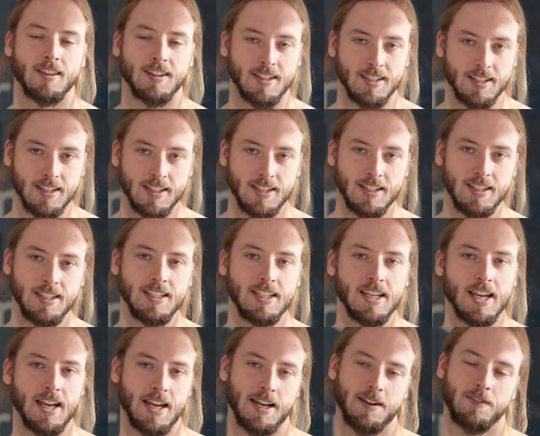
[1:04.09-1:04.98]
that
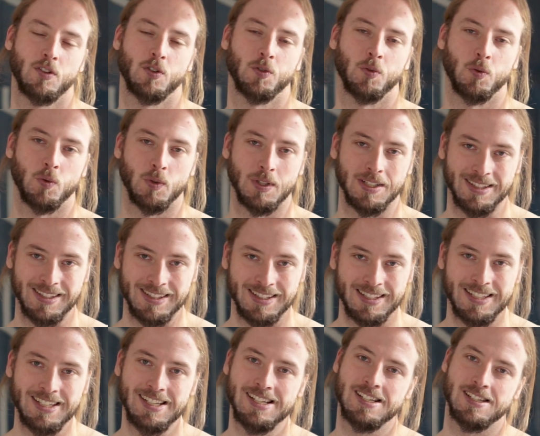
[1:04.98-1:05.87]
he ever
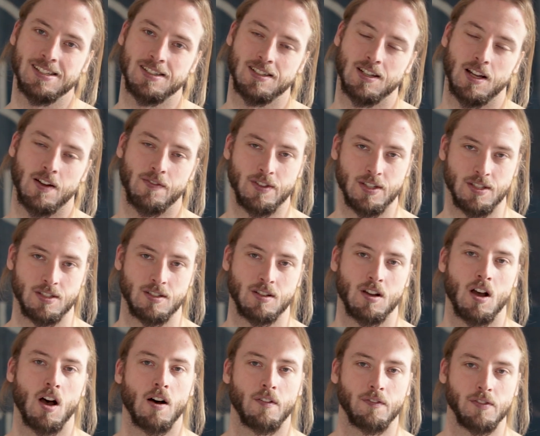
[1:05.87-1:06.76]
released of this
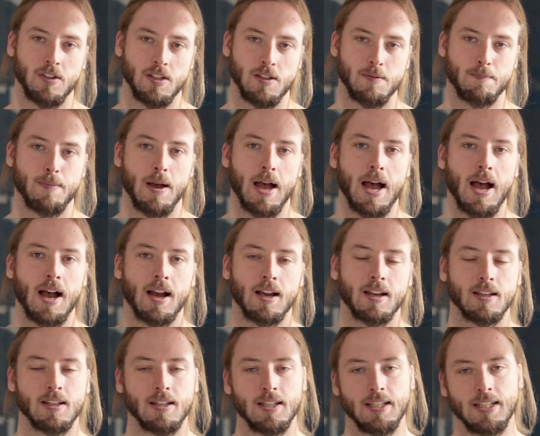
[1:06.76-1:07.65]
coffee back